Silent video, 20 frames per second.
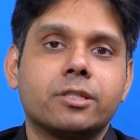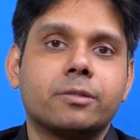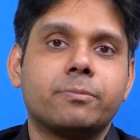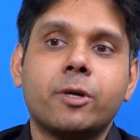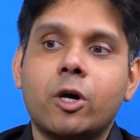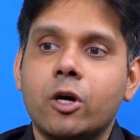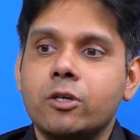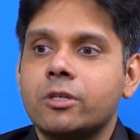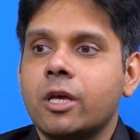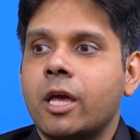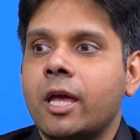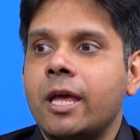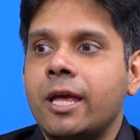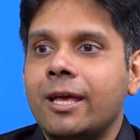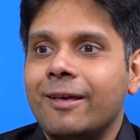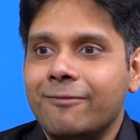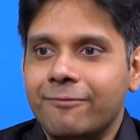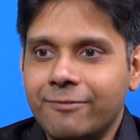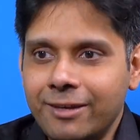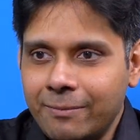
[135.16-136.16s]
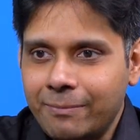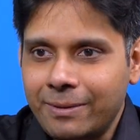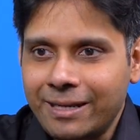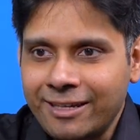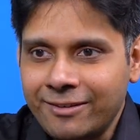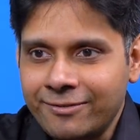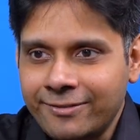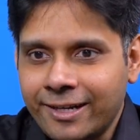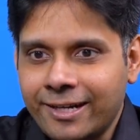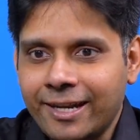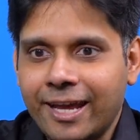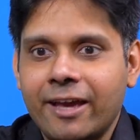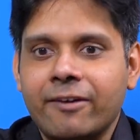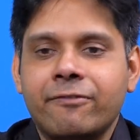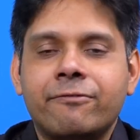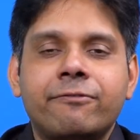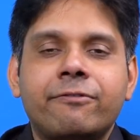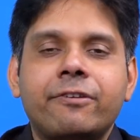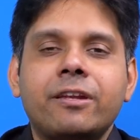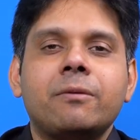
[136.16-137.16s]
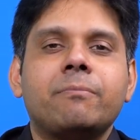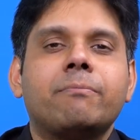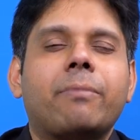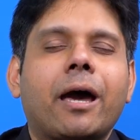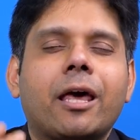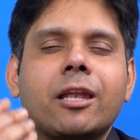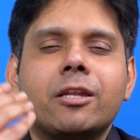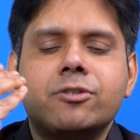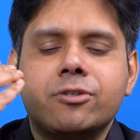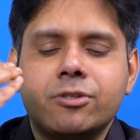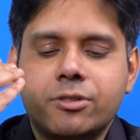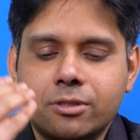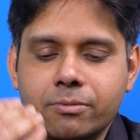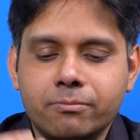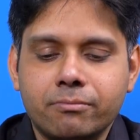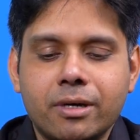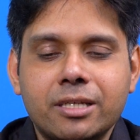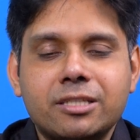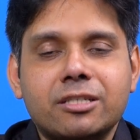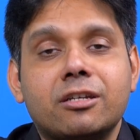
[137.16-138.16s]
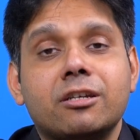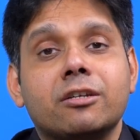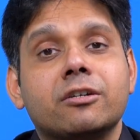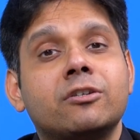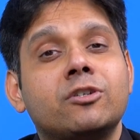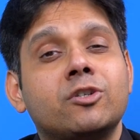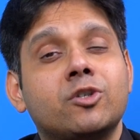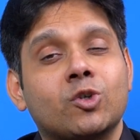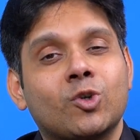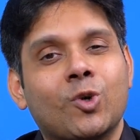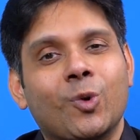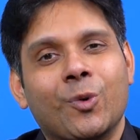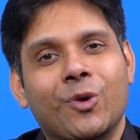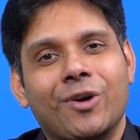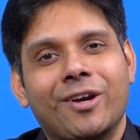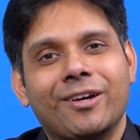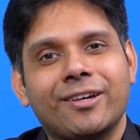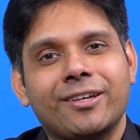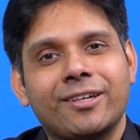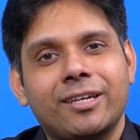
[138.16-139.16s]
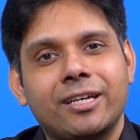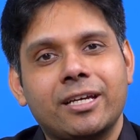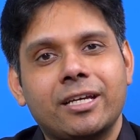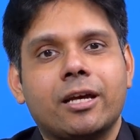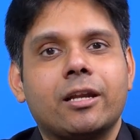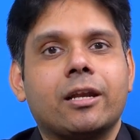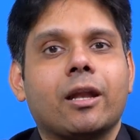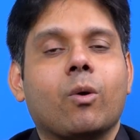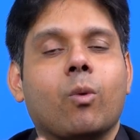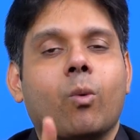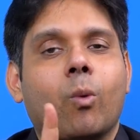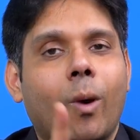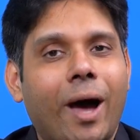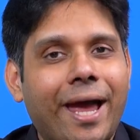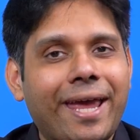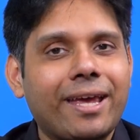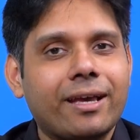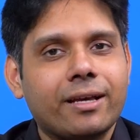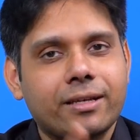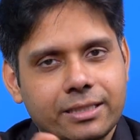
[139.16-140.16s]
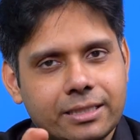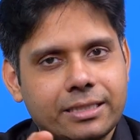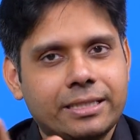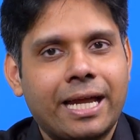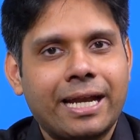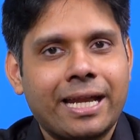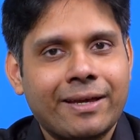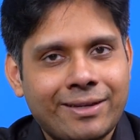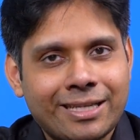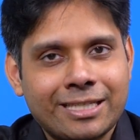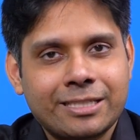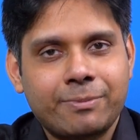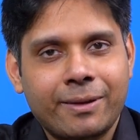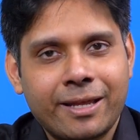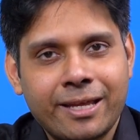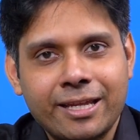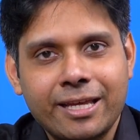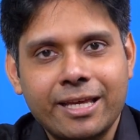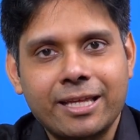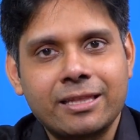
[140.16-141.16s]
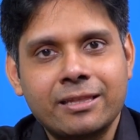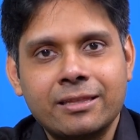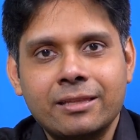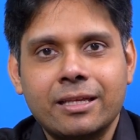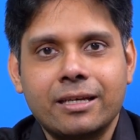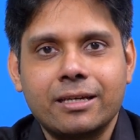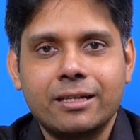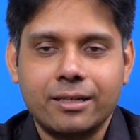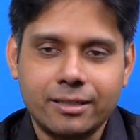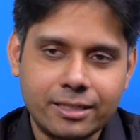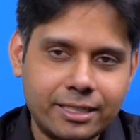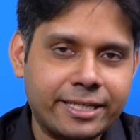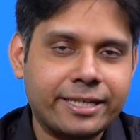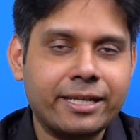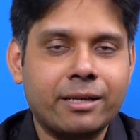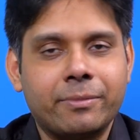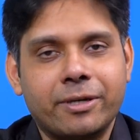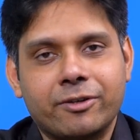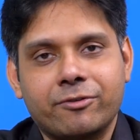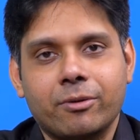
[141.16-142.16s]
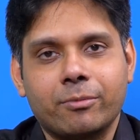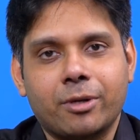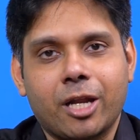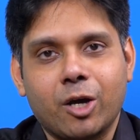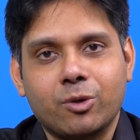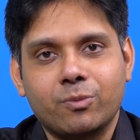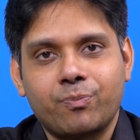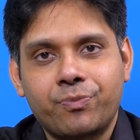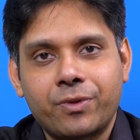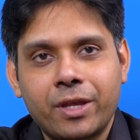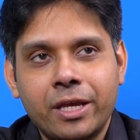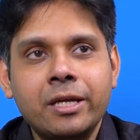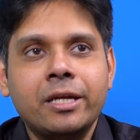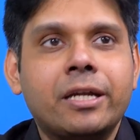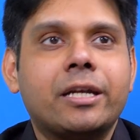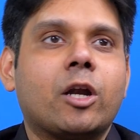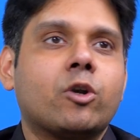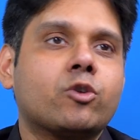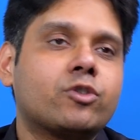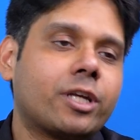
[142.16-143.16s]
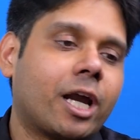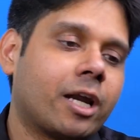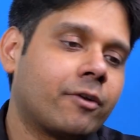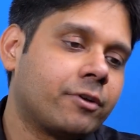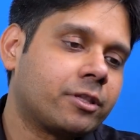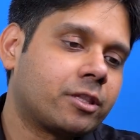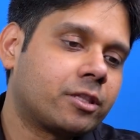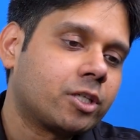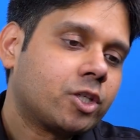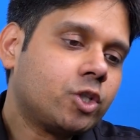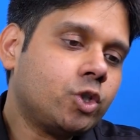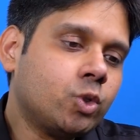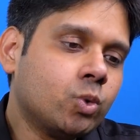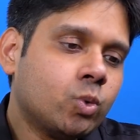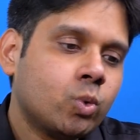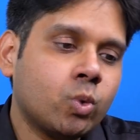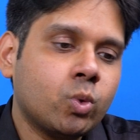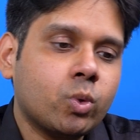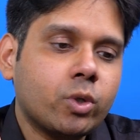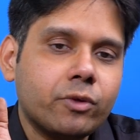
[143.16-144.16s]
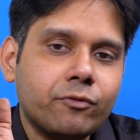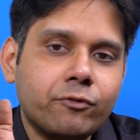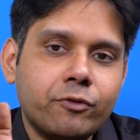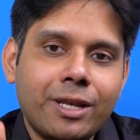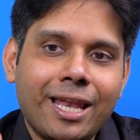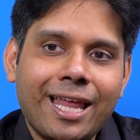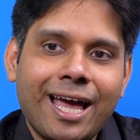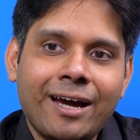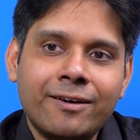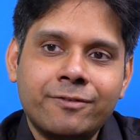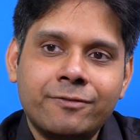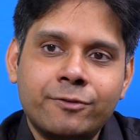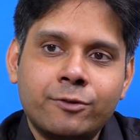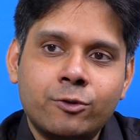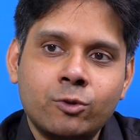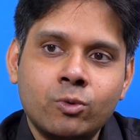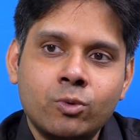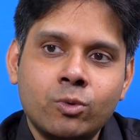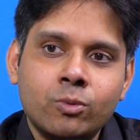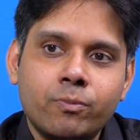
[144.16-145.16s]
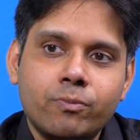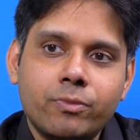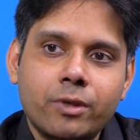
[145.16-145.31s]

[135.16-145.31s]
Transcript: this. Because we believe that every biologist must learn to code. Now why? That I will explain in a little bit from now. Now to start with, you will have to